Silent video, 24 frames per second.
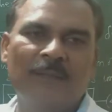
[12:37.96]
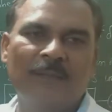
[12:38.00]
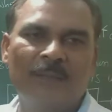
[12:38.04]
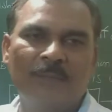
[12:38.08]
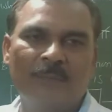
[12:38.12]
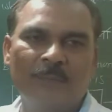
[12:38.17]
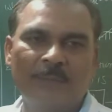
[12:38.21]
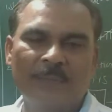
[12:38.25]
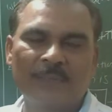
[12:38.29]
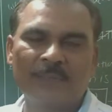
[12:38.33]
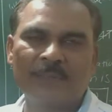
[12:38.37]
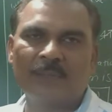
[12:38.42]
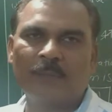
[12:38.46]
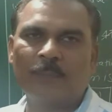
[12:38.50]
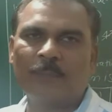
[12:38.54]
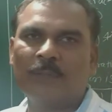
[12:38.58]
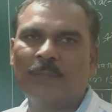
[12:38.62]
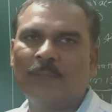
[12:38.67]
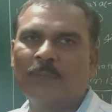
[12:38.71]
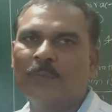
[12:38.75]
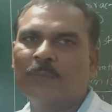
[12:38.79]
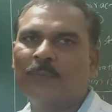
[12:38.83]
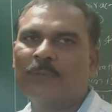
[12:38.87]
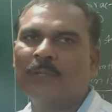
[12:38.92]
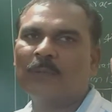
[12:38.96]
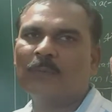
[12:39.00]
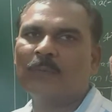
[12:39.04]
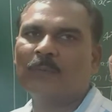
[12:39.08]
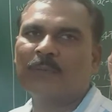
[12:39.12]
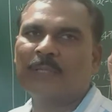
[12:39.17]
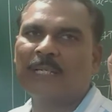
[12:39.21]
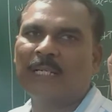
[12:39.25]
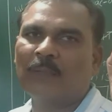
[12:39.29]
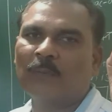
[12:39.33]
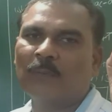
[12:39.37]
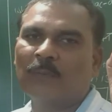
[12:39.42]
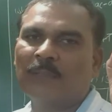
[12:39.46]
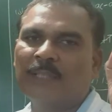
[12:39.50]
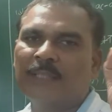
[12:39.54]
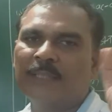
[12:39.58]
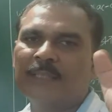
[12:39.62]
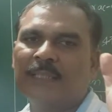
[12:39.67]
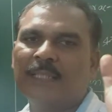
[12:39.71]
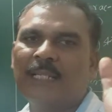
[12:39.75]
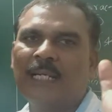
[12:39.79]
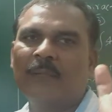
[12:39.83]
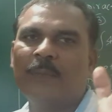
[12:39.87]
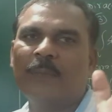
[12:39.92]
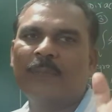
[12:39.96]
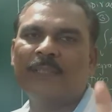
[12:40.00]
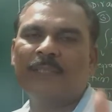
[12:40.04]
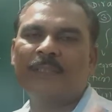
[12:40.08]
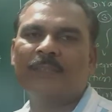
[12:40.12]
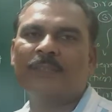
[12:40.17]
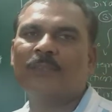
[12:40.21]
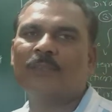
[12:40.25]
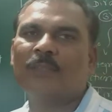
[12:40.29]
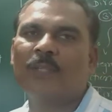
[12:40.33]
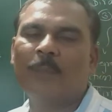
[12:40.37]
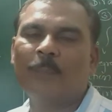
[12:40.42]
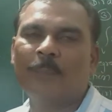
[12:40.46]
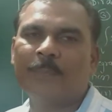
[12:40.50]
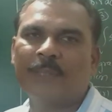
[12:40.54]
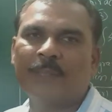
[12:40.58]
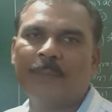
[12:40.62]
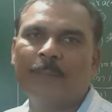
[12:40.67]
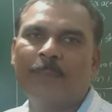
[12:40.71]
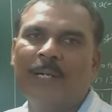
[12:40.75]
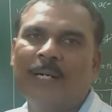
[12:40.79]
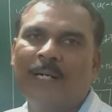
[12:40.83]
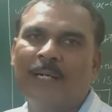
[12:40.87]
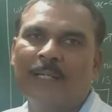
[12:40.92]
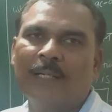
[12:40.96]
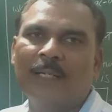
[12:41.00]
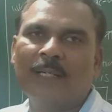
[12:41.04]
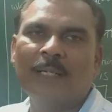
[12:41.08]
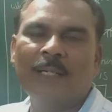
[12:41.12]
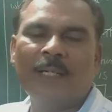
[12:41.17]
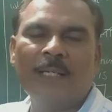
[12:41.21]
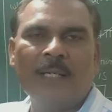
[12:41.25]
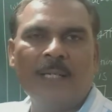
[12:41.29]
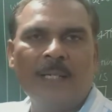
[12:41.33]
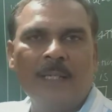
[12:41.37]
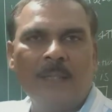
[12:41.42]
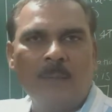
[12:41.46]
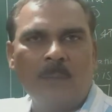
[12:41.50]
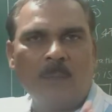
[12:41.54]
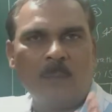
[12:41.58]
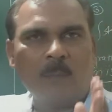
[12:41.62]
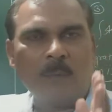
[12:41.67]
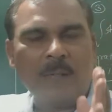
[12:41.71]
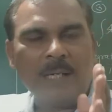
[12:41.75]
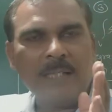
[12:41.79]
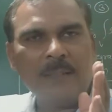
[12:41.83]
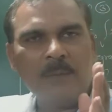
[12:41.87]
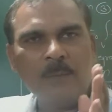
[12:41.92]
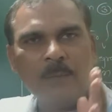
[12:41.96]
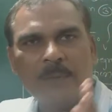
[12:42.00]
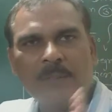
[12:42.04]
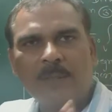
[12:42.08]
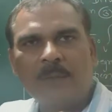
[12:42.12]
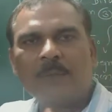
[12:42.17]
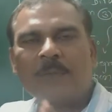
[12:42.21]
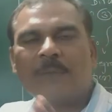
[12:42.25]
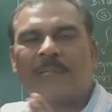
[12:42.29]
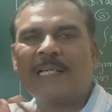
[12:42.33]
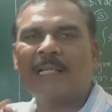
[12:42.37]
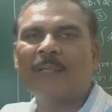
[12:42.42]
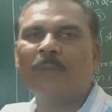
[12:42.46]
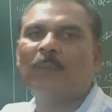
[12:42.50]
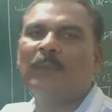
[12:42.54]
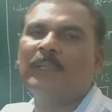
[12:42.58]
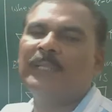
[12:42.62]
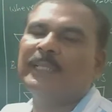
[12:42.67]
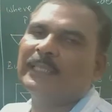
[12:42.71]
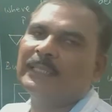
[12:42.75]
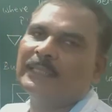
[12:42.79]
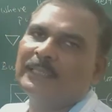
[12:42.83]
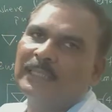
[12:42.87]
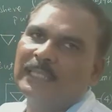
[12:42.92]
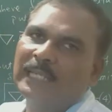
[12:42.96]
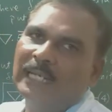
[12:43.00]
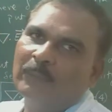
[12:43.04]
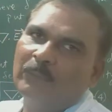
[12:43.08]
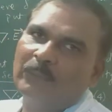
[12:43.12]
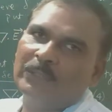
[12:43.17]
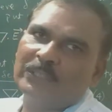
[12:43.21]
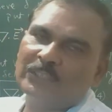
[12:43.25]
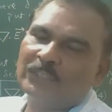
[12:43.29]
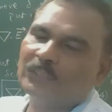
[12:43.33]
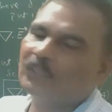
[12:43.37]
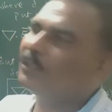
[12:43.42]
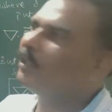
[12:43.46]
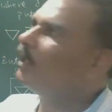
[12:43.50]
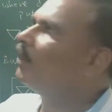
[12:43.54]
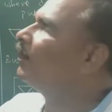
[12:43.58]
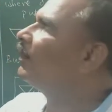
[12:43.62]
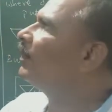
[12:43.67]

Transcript: first of all, we have to calculate the divergence of E bar. While we have to calculating the divergence of E